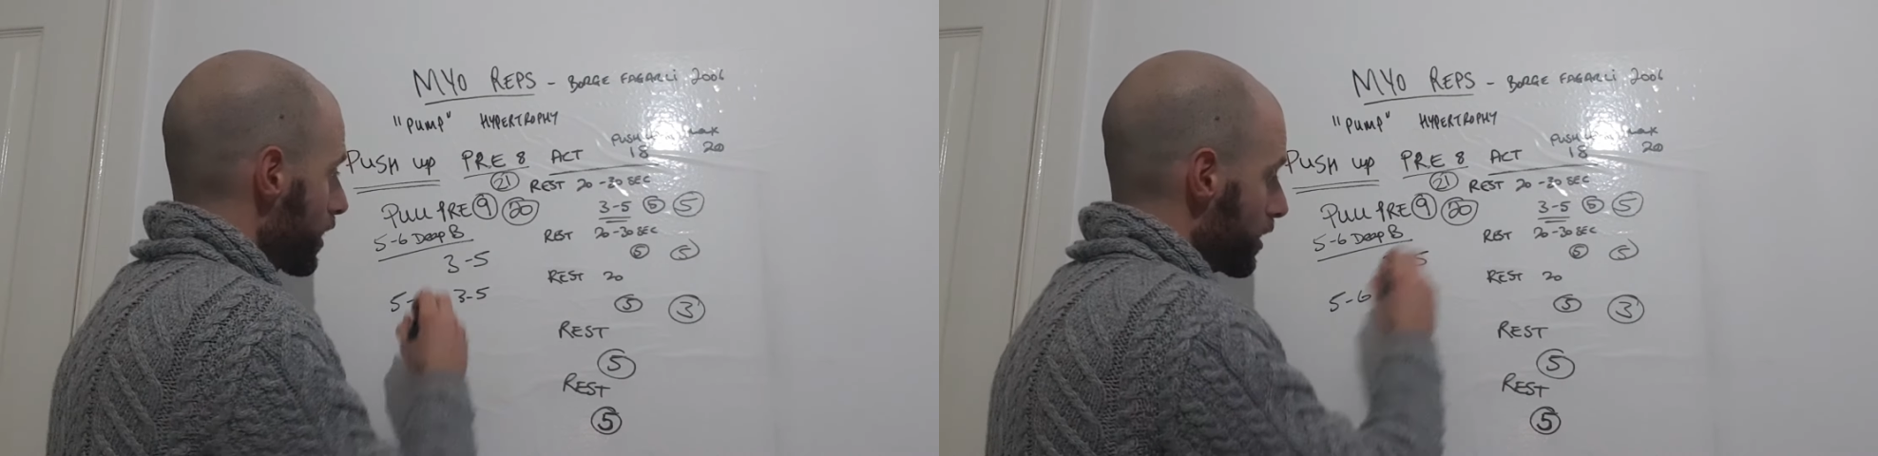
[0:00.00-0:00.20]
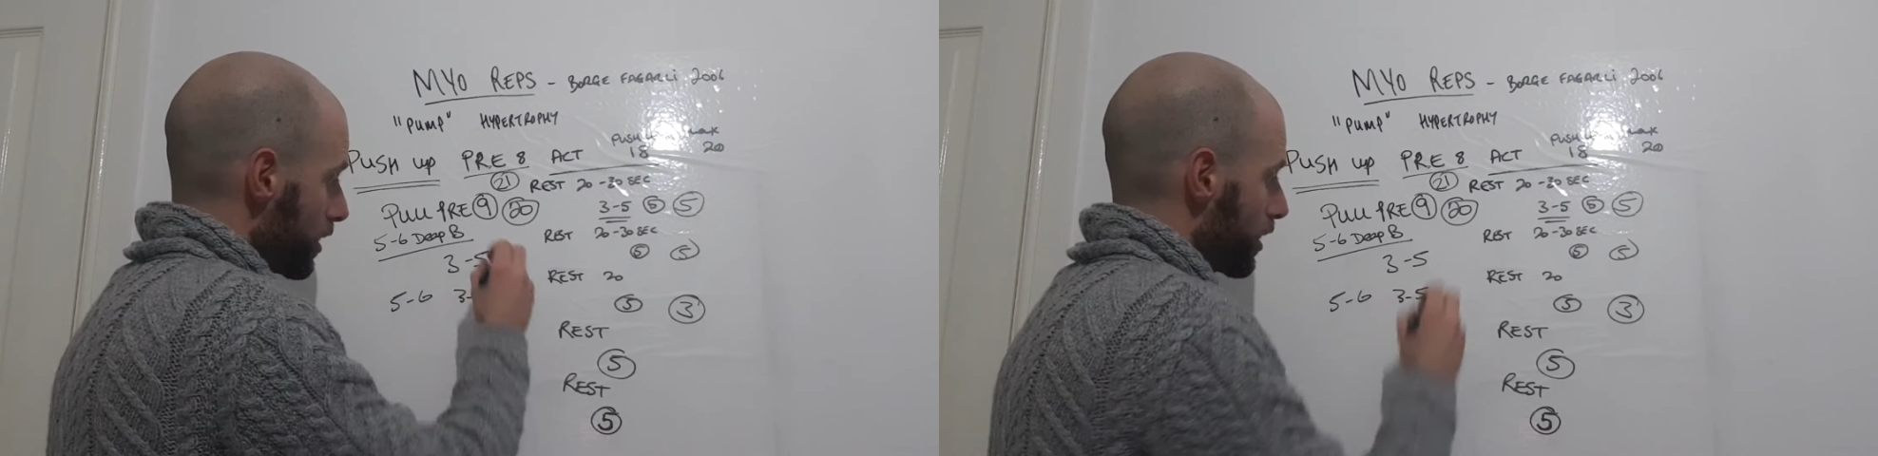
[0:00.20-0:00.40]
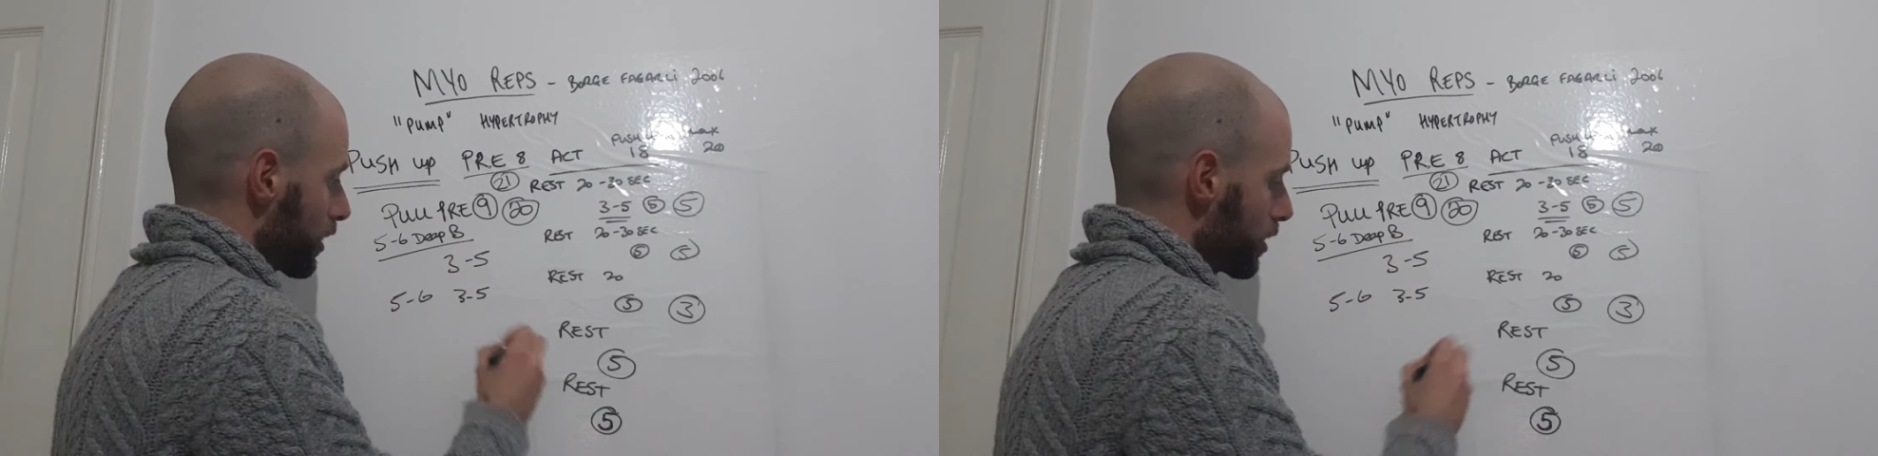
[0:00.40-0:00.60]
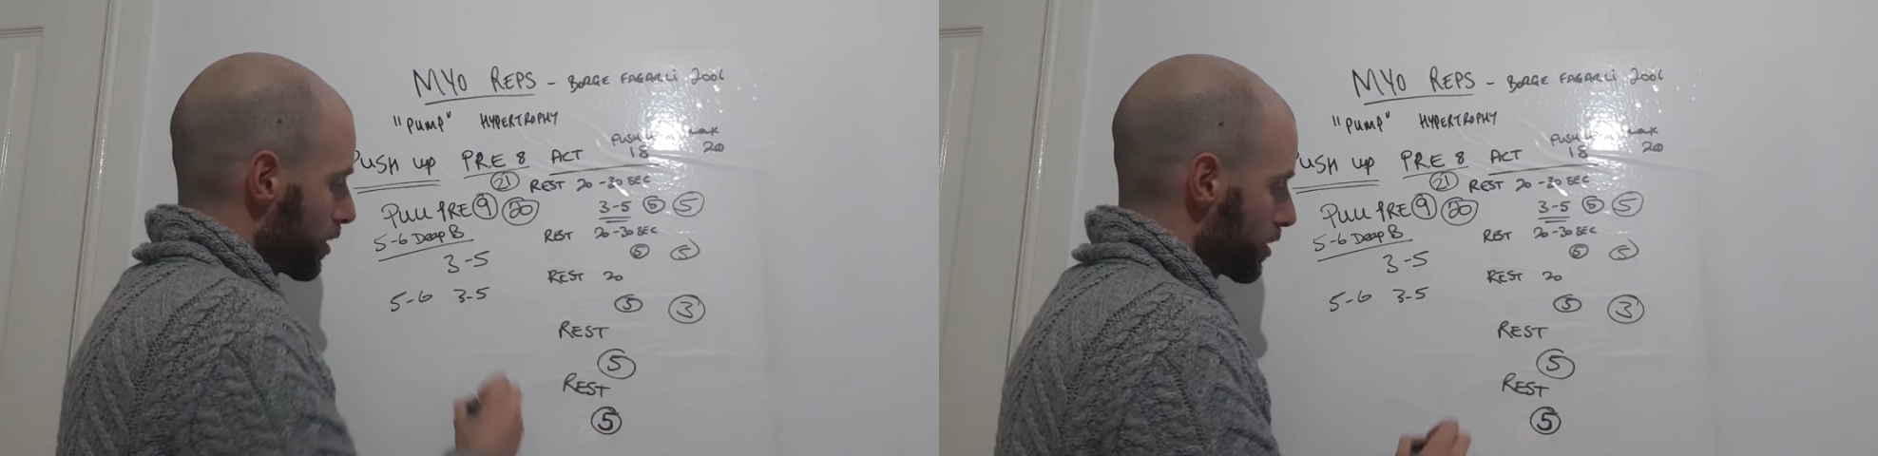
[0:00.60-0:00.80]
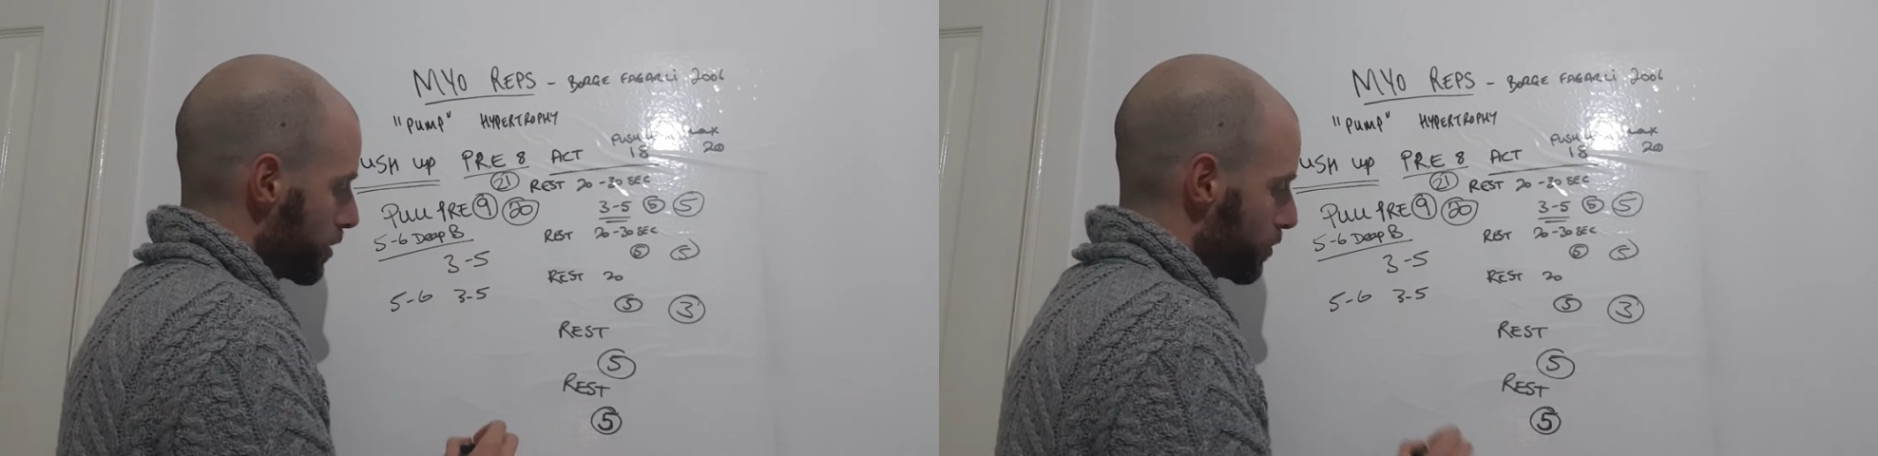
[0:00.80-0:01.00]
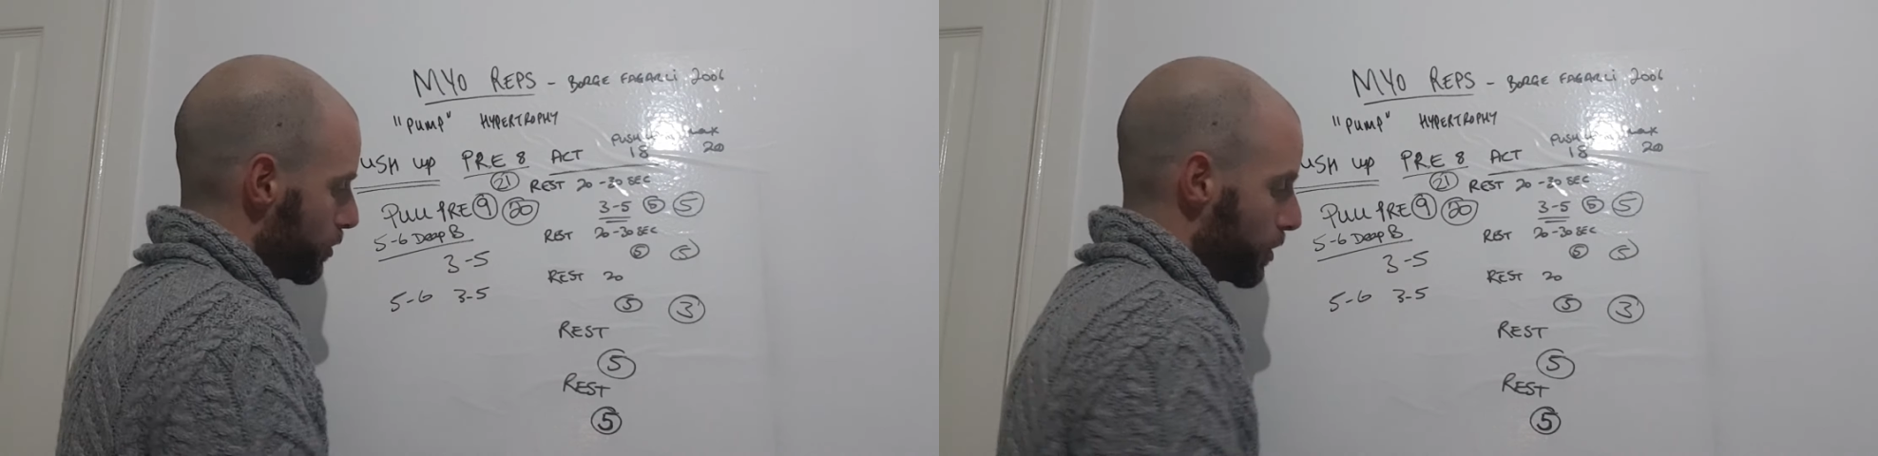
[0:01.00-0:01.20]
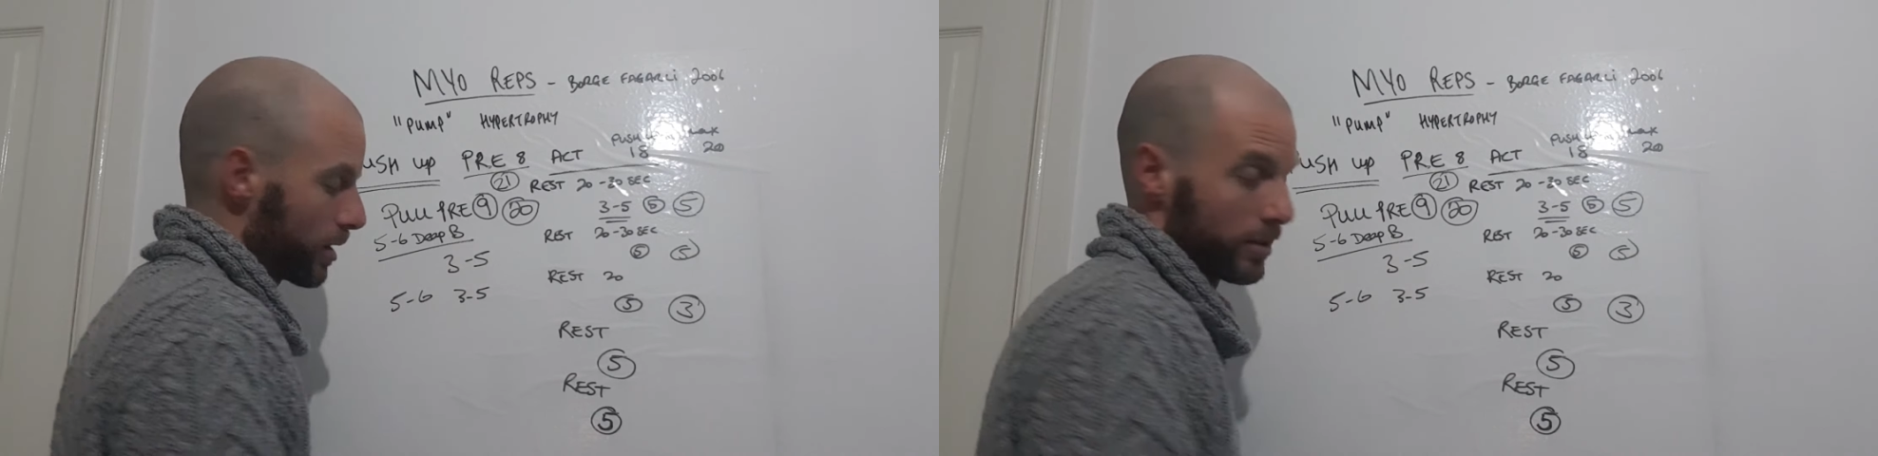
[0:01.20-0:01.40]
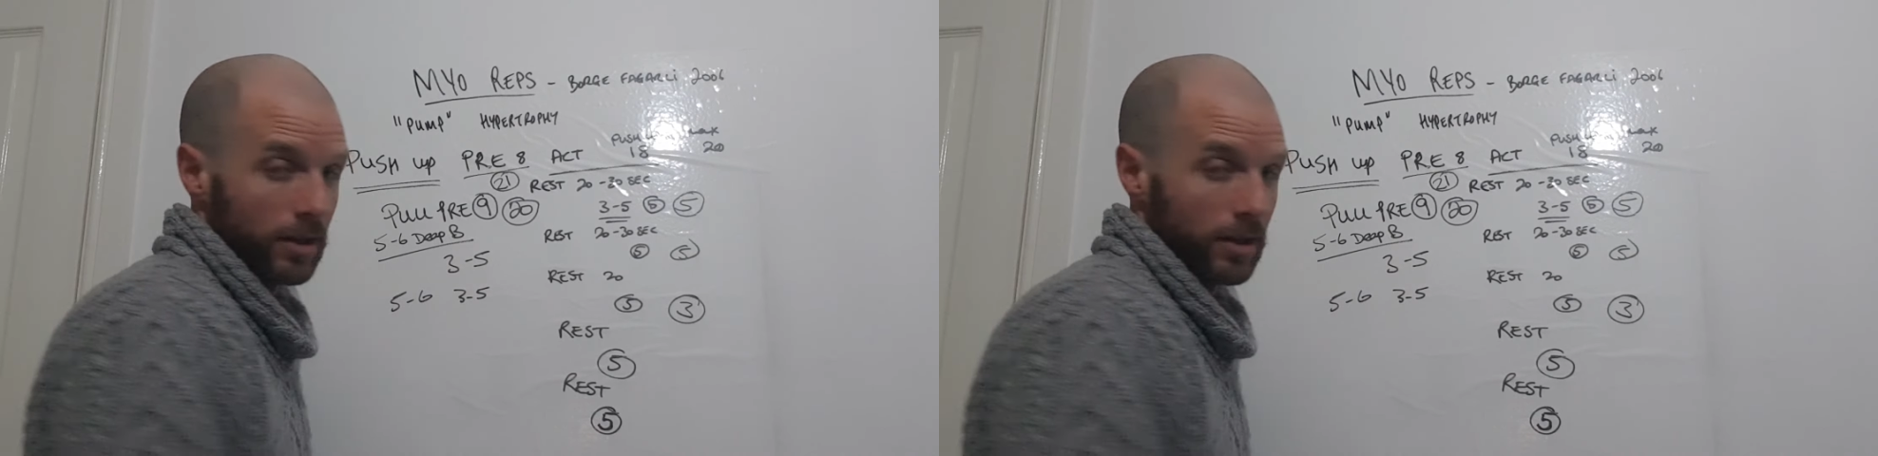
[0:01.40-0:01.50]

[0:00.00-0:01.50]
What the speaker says: then I keep repeating